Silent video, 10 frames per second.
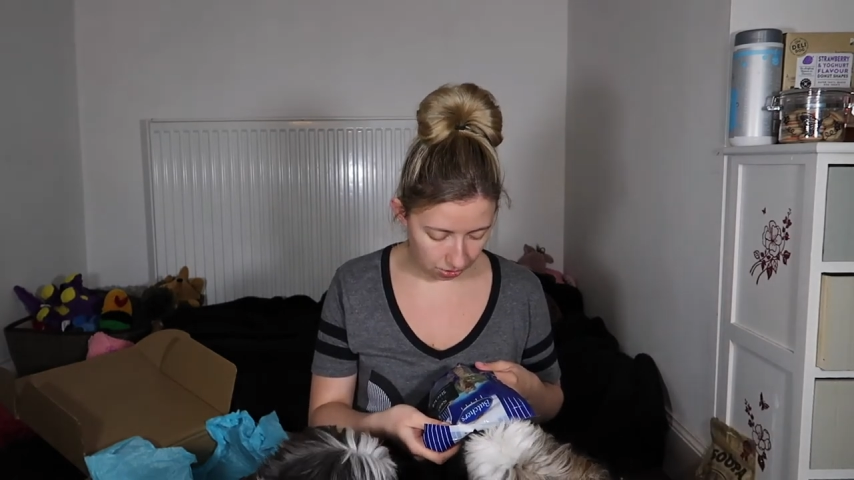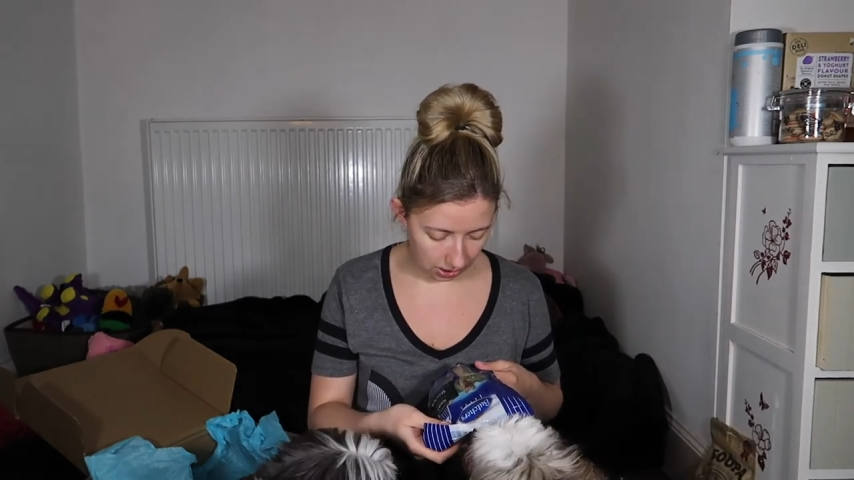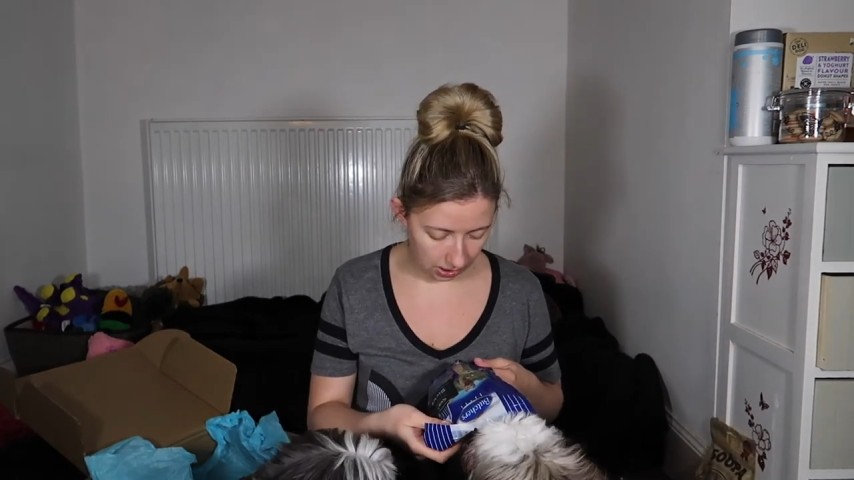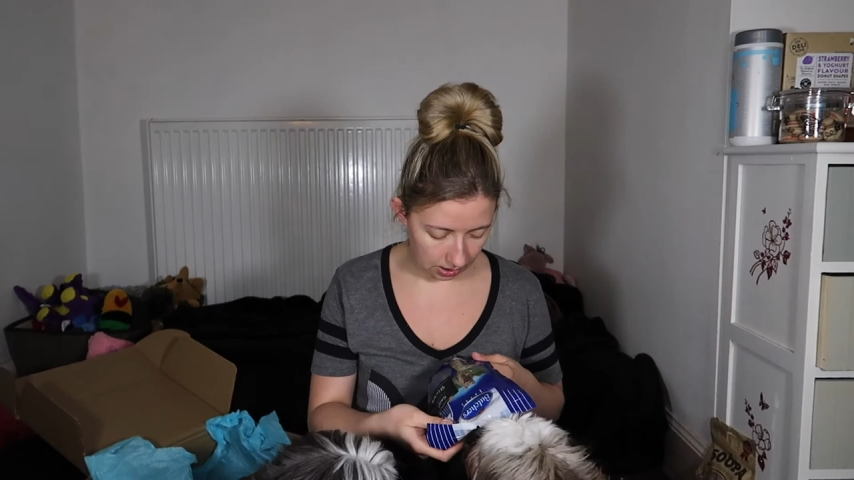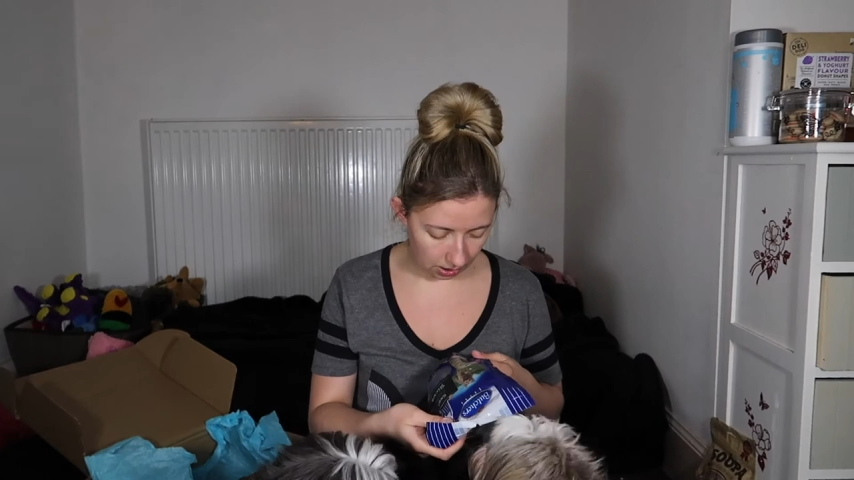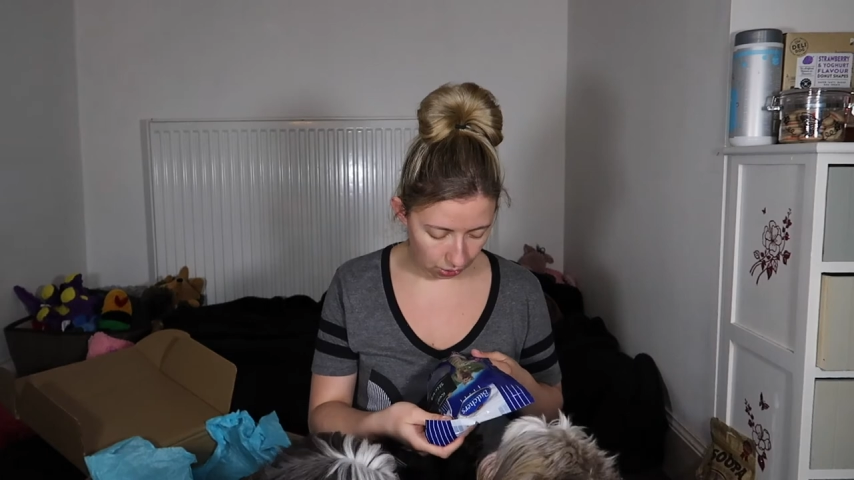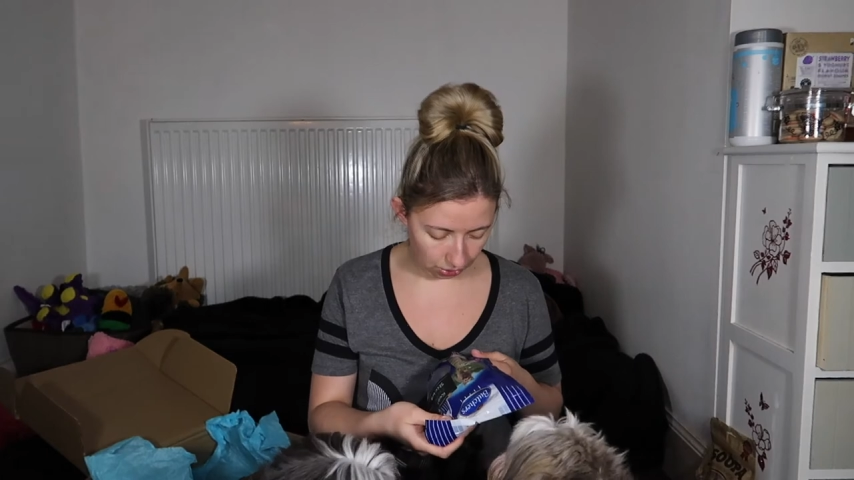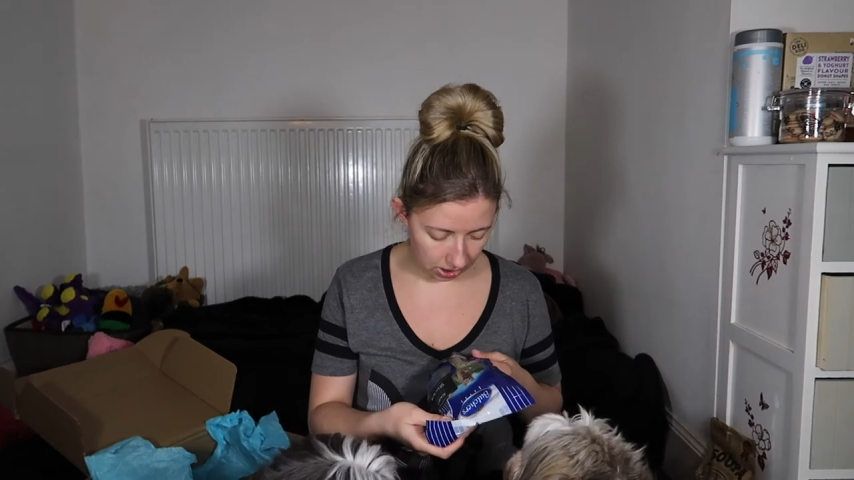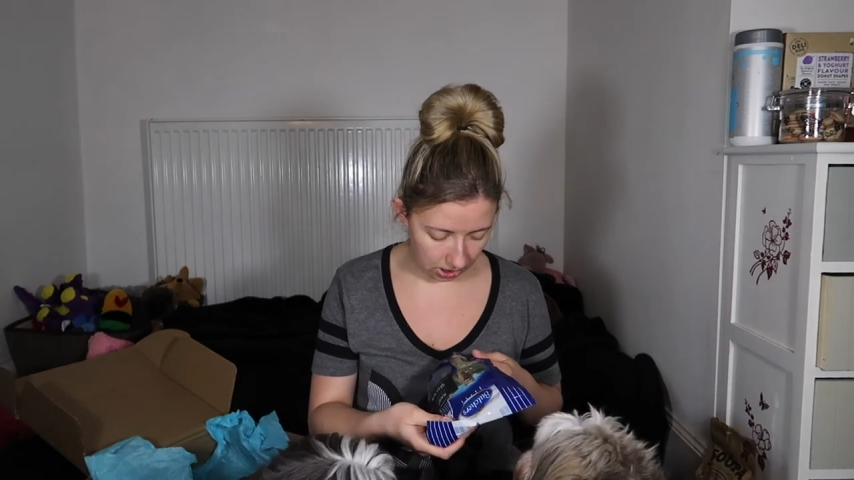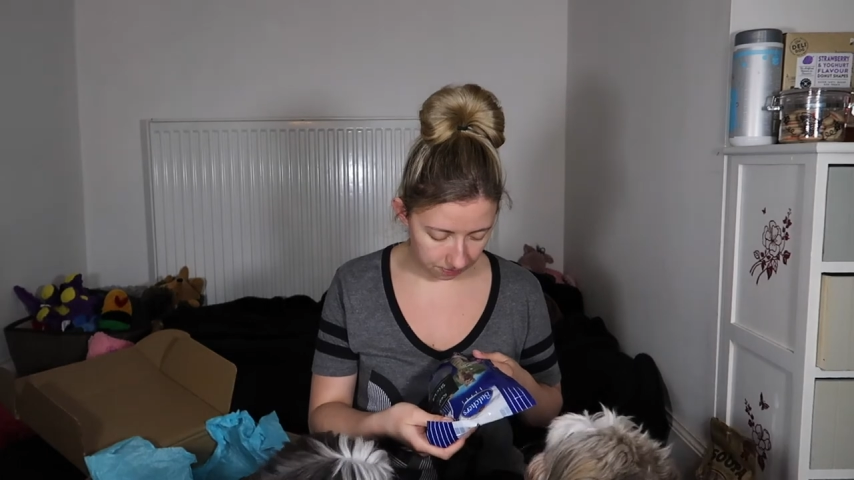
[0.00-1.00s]
grains and
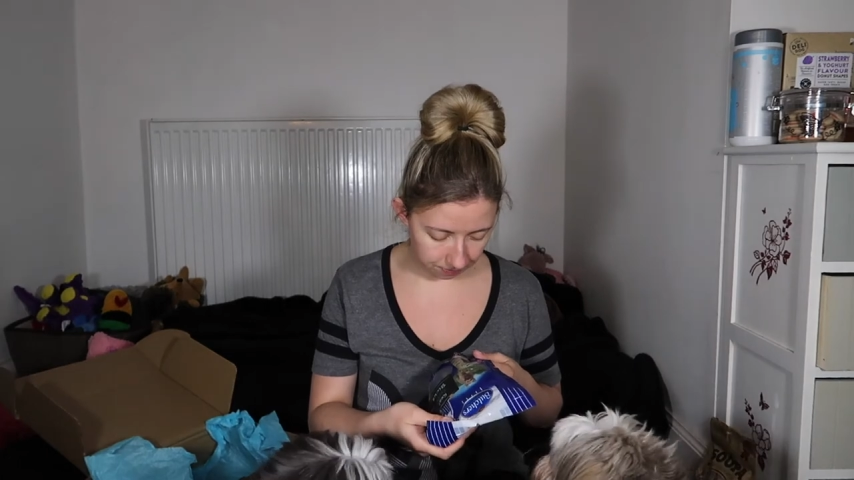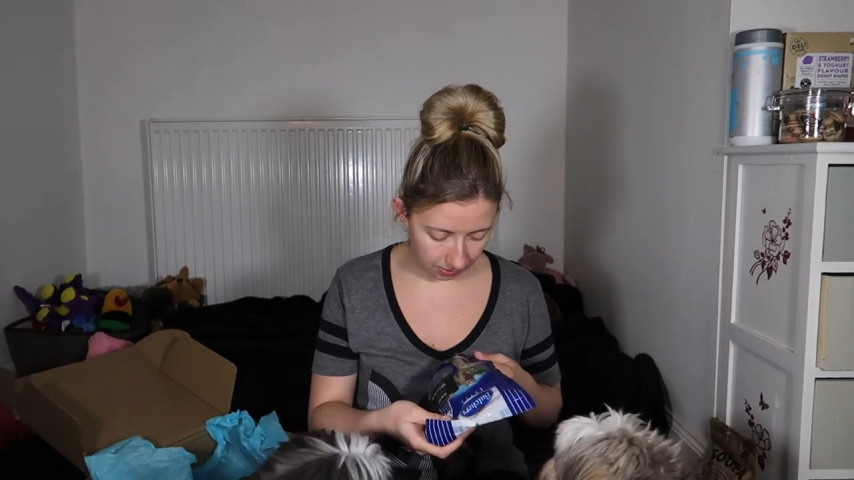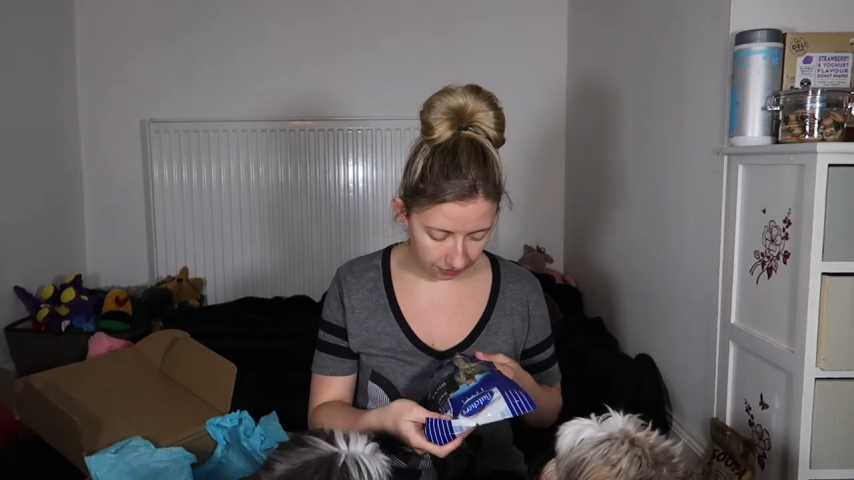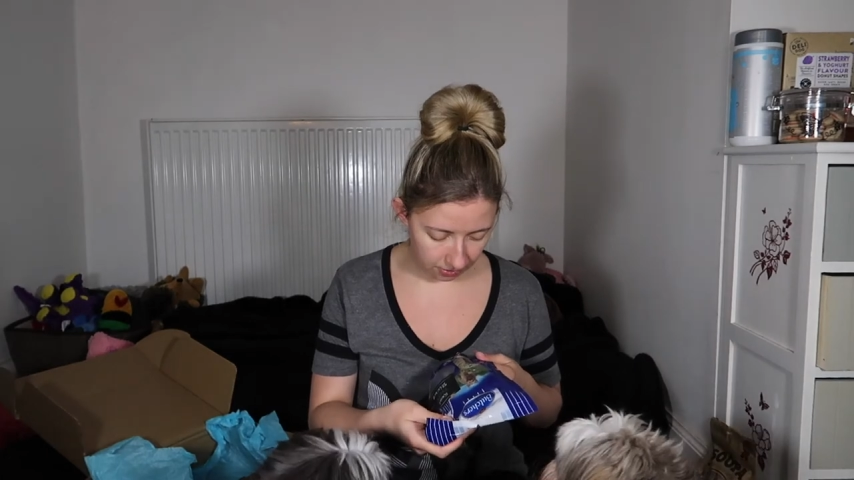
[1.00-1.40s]
gluten,